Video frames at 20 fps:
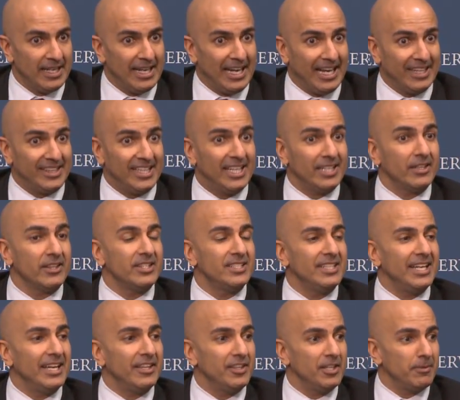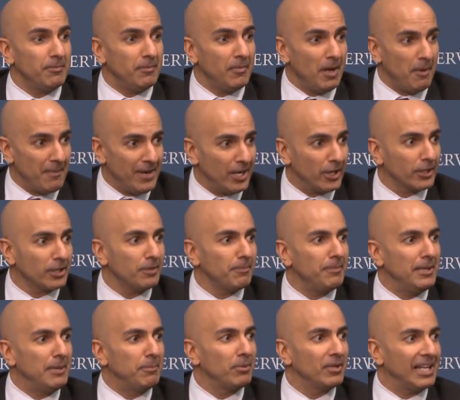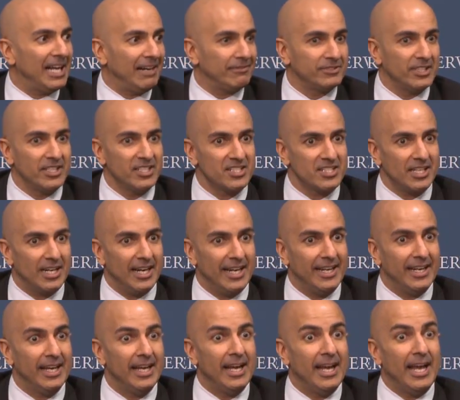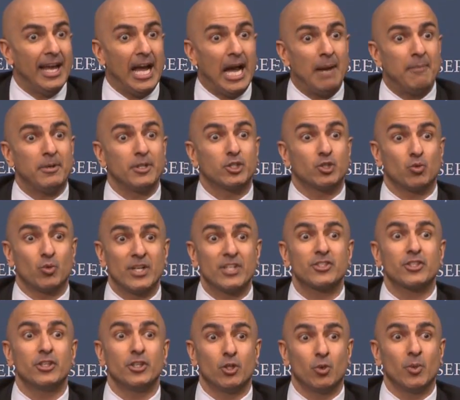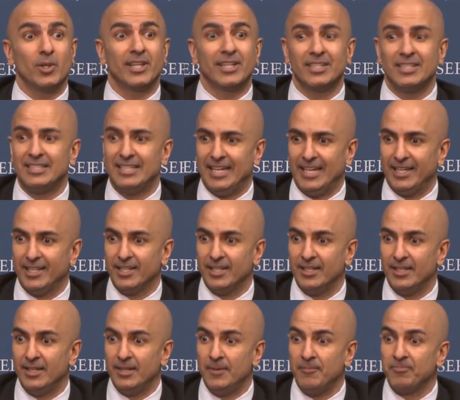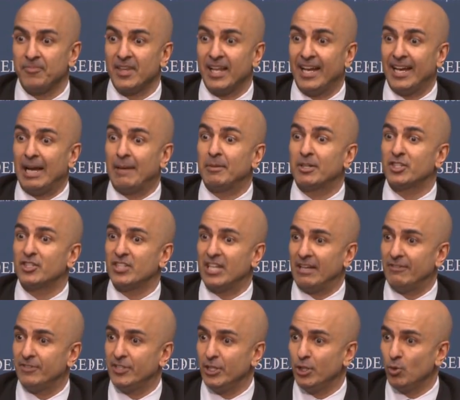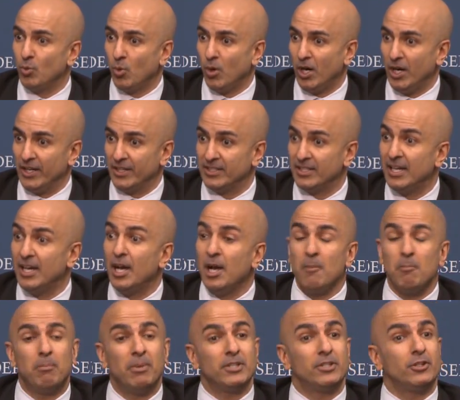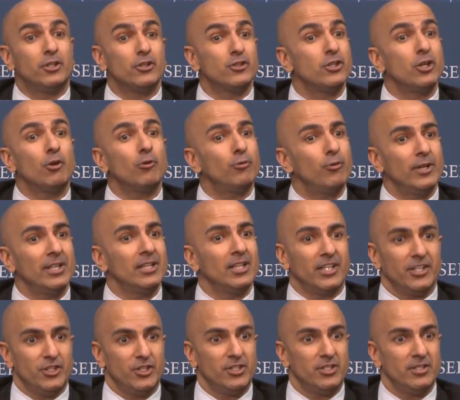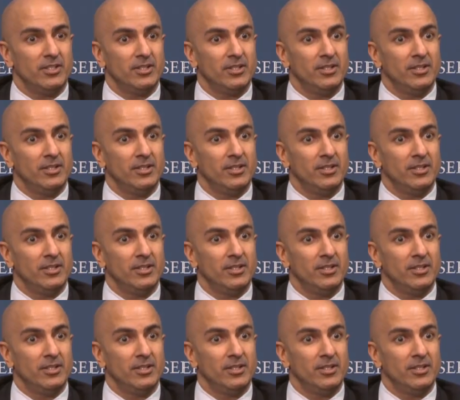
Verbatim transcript: At the end of the day, the American people have to decide how much risk you're willing to take and how much safety you want. But there's no free lunch,